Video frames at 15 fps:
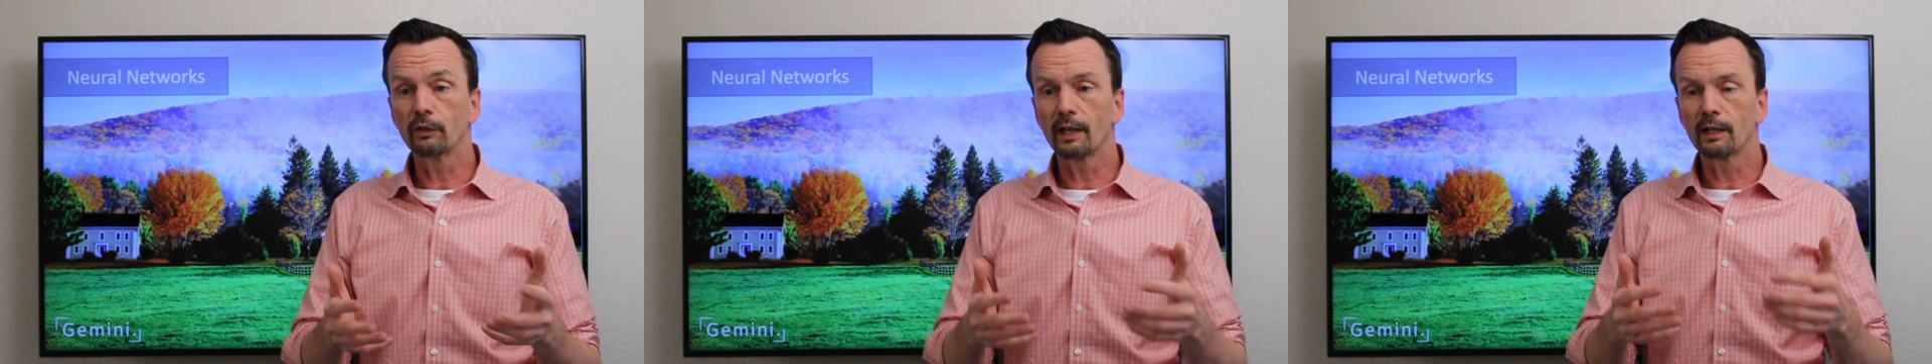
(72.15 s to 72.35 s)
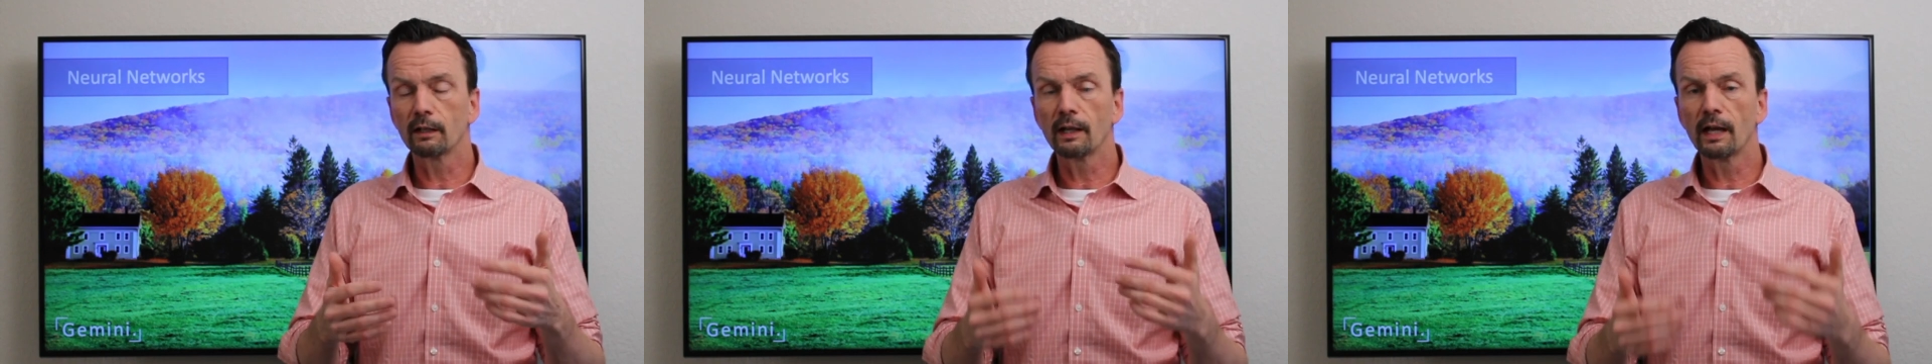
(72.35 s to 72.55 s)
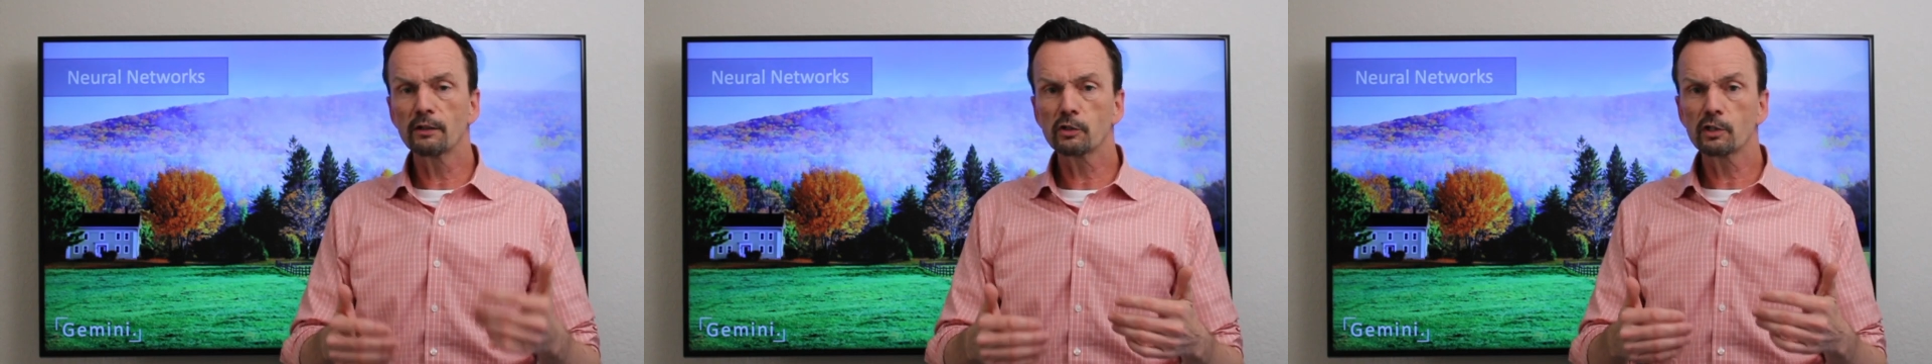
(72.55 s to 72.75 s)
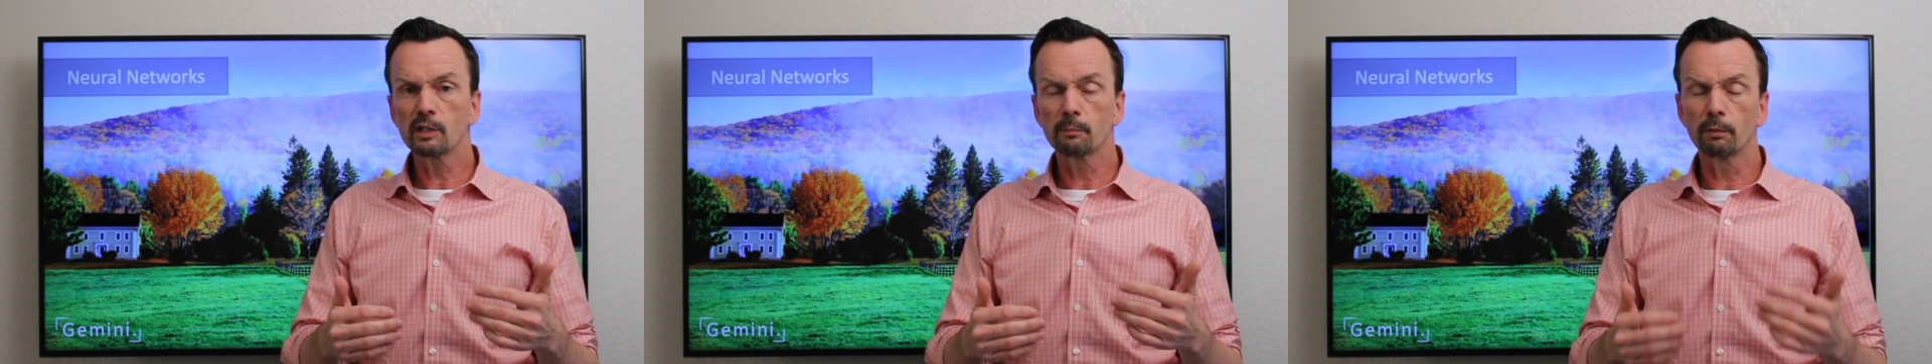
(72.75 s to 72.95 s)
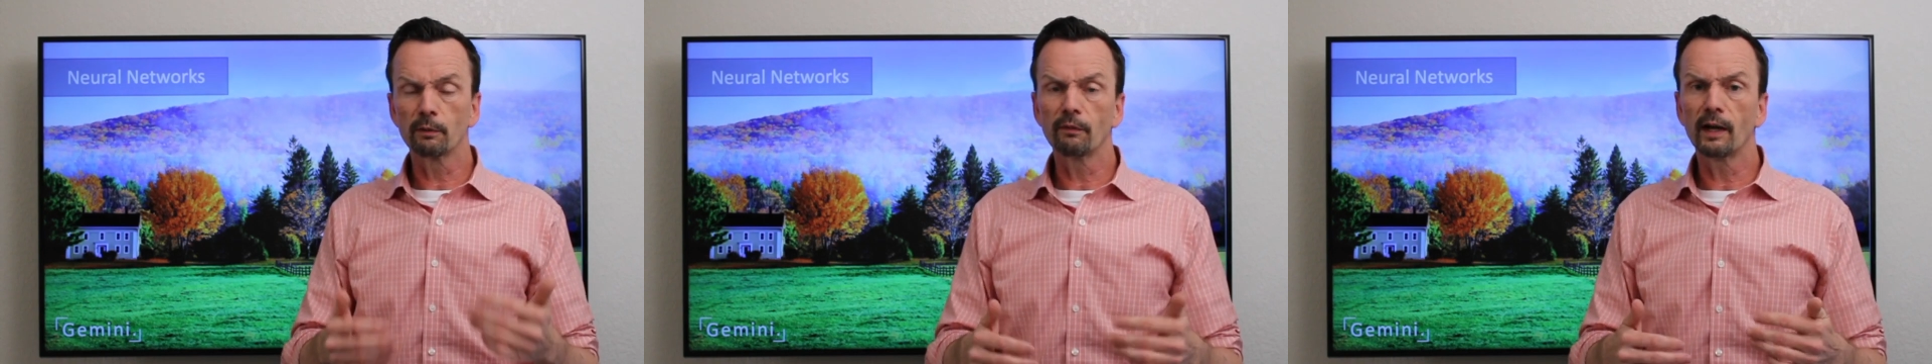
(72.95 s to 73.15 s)
and it allows us
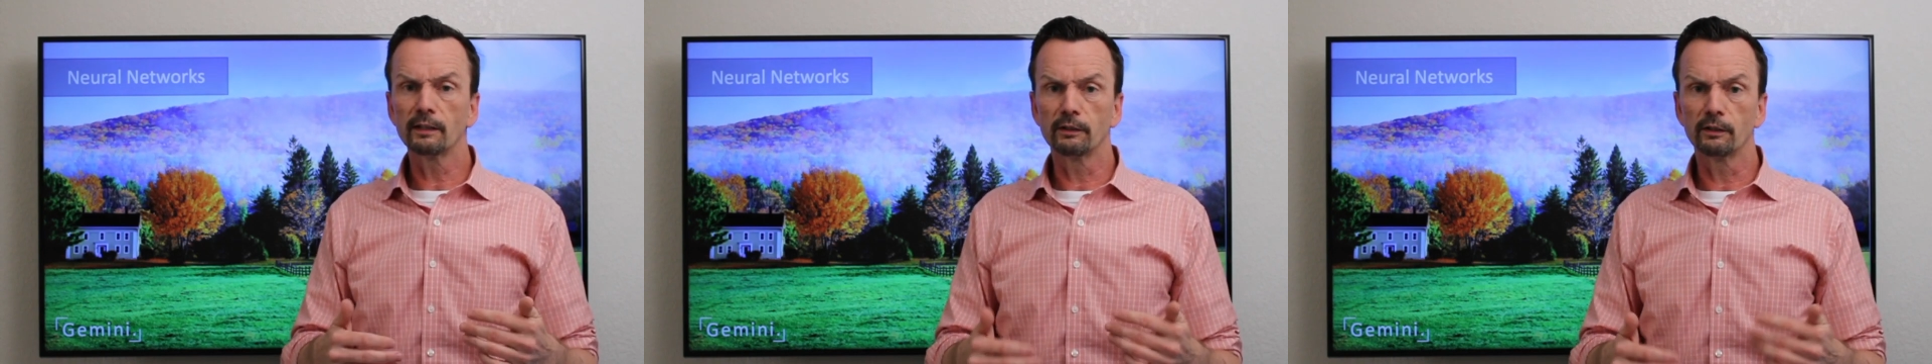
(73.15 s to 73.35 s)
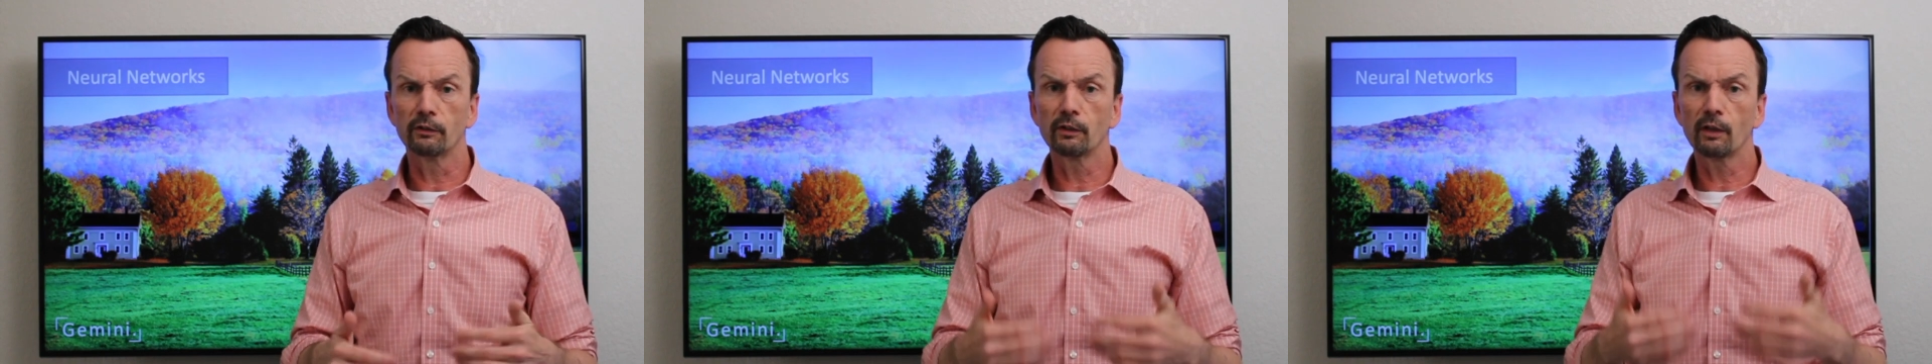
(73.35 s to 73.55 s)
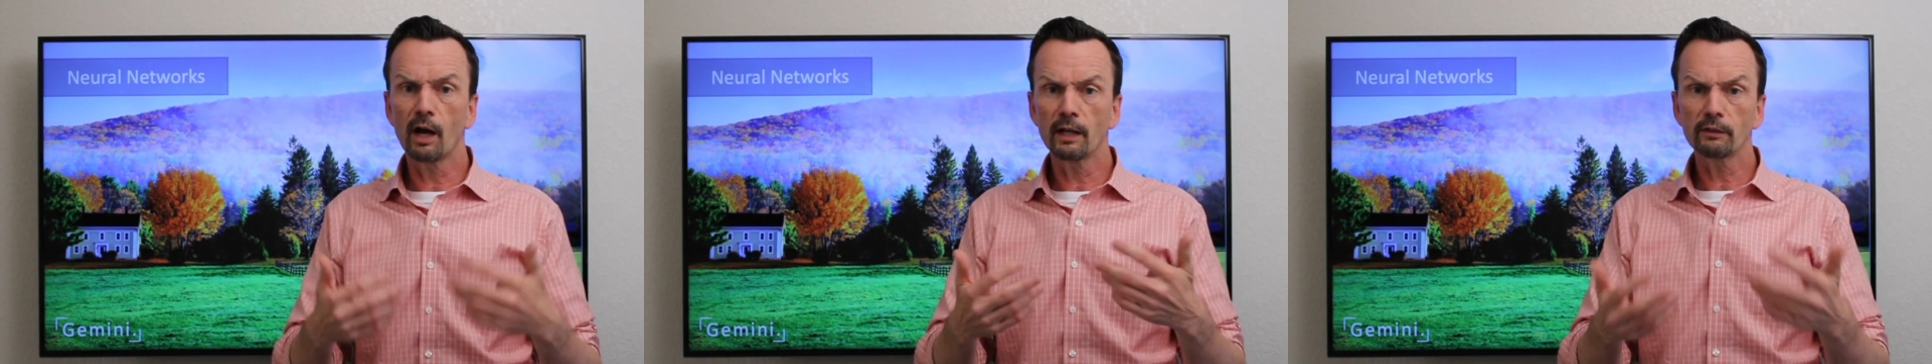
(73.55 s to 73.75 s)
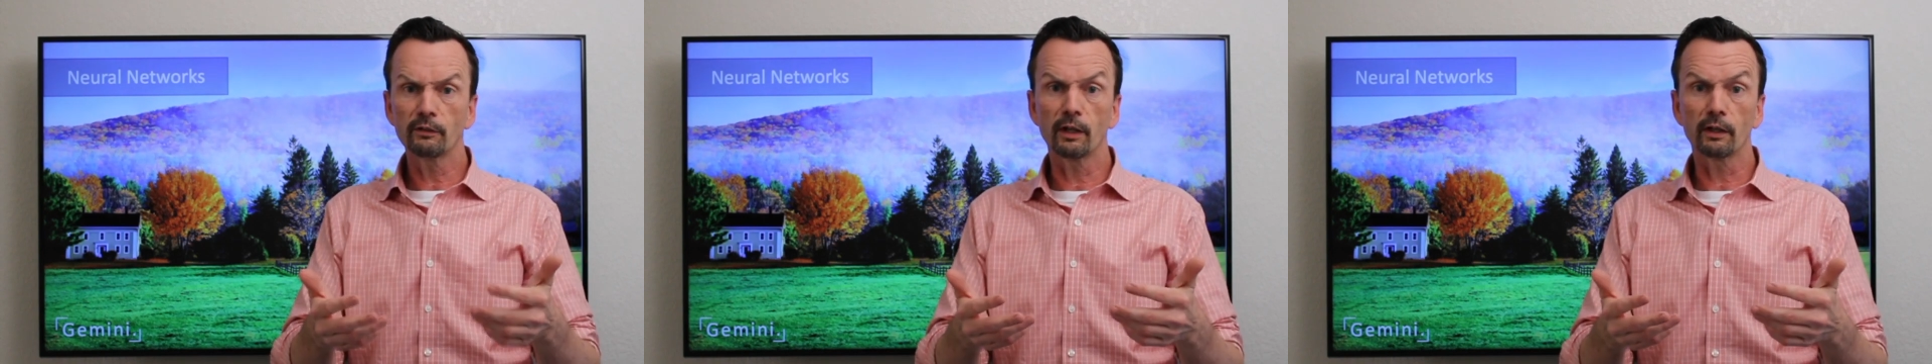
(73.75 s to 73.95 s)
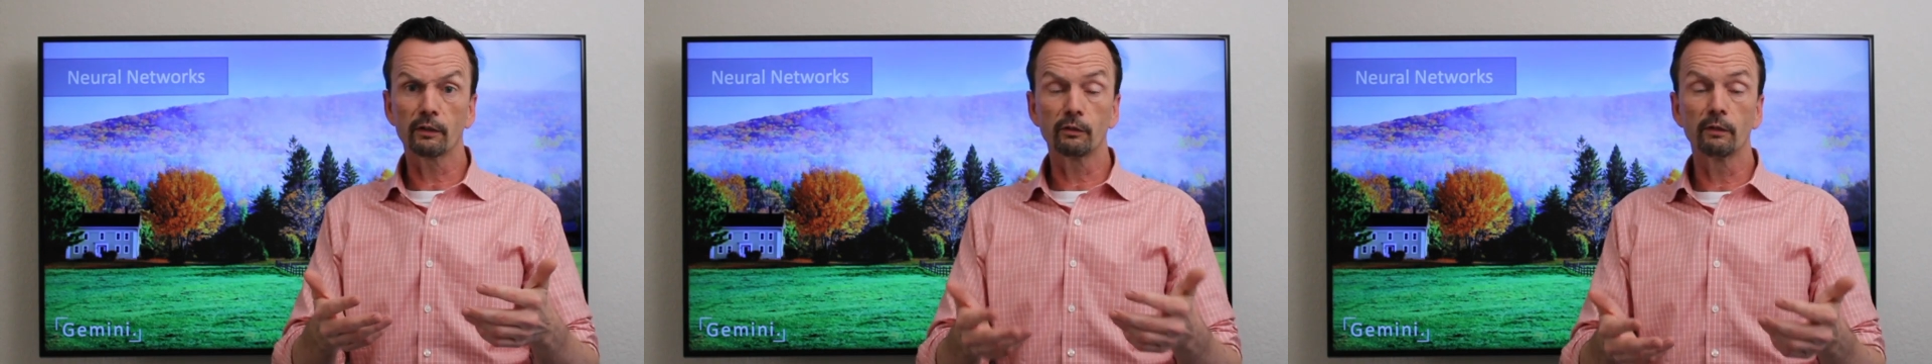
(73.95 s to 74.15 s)
to provide this
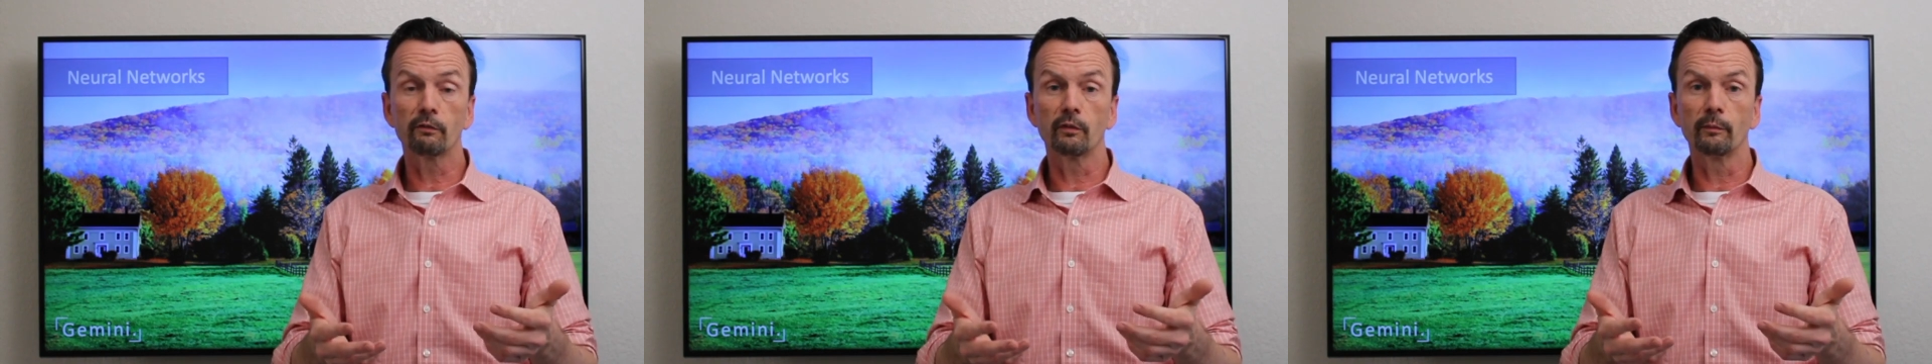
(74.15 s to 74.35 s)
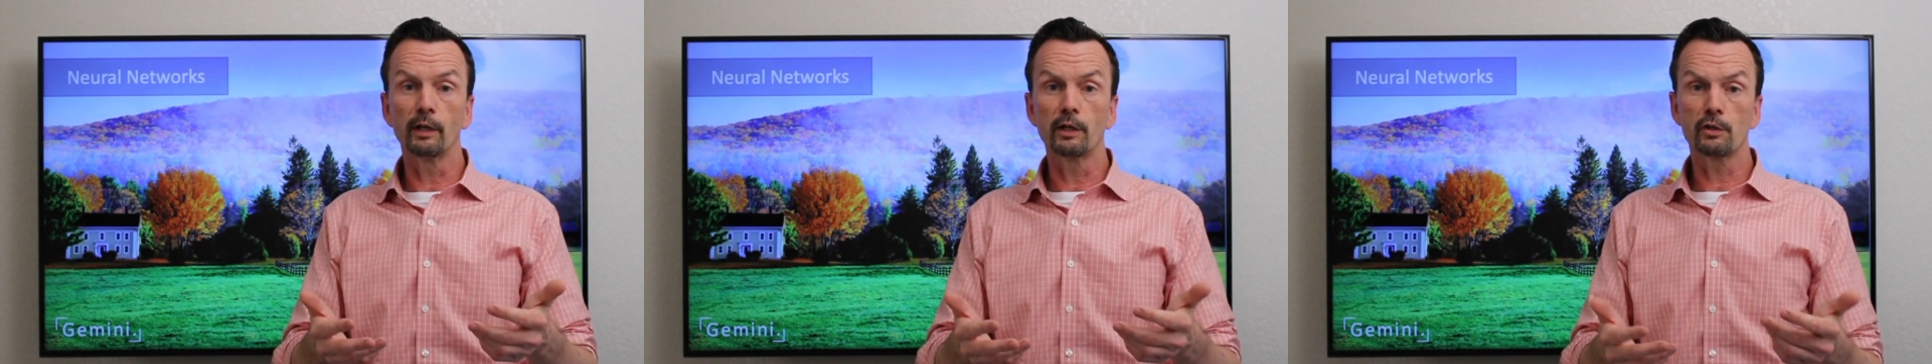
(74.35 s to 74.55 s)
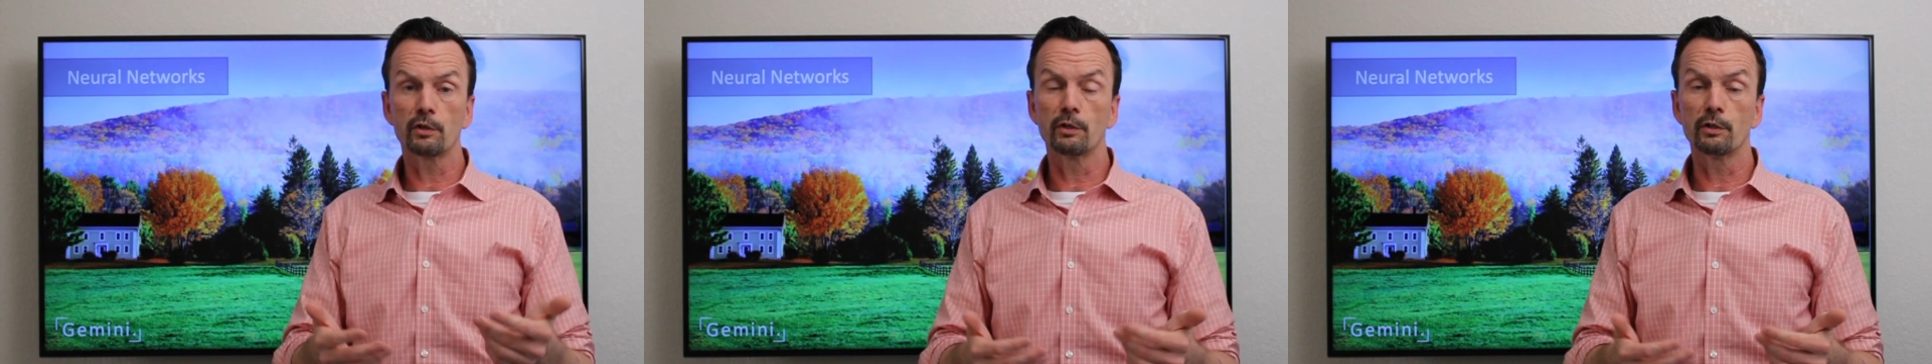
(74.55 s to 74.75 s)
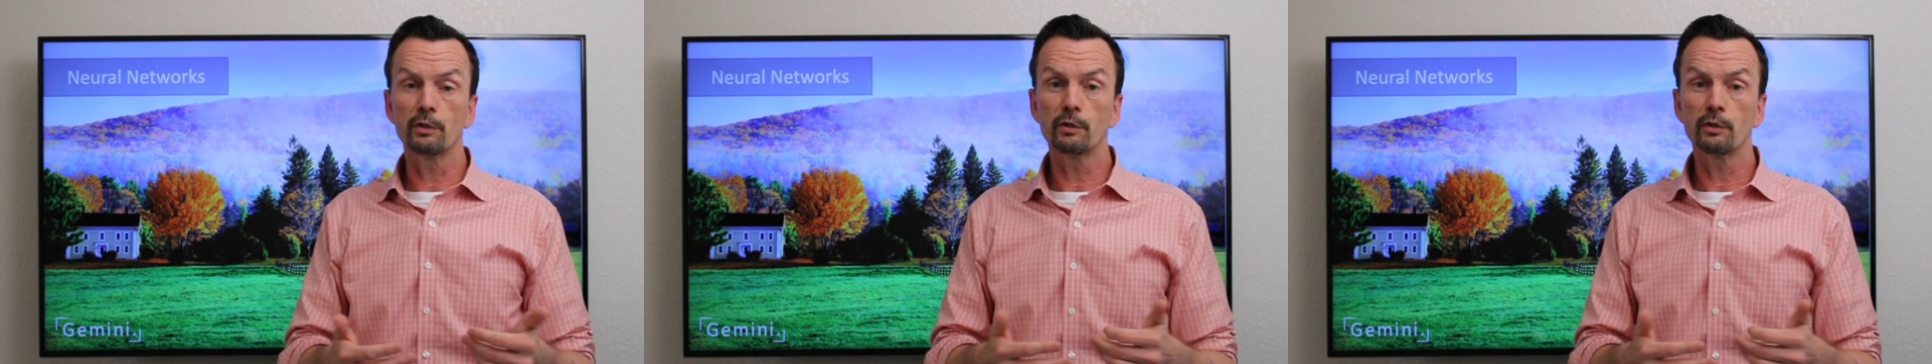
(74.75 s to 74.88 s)
context information